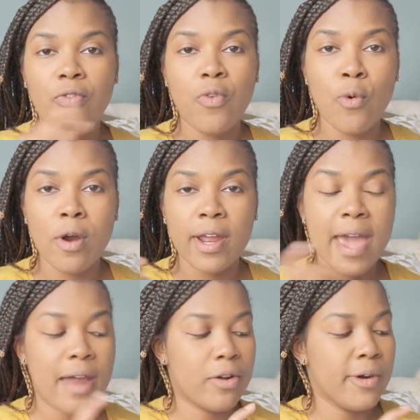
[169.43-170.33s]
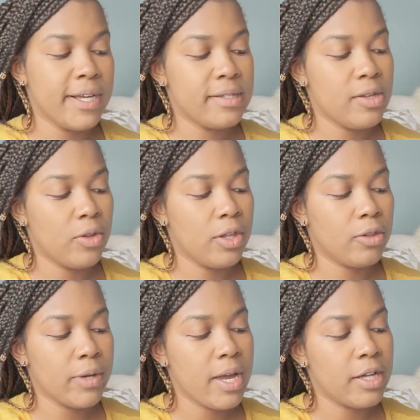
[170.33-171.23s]
4 categories. So the
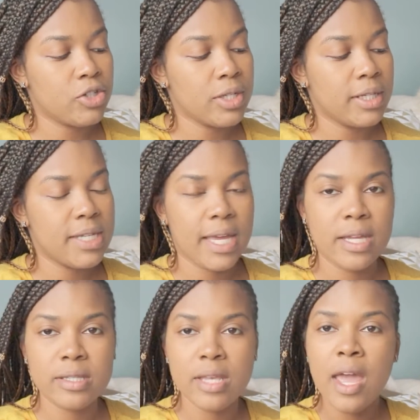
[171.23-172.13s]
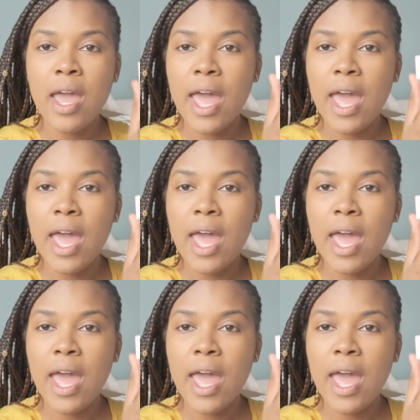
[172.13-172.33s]
300, the tans,